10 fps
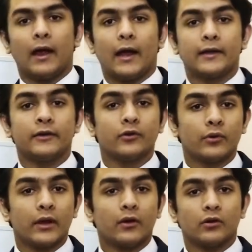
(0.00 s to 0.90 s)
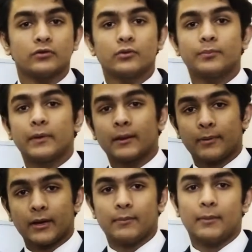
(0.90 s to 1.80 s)
and you can also
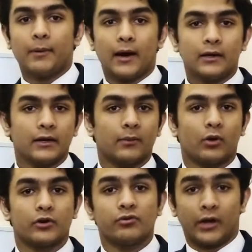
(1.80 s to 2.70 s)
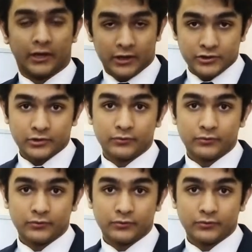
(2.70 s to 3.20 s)
become a part in a modern United Nations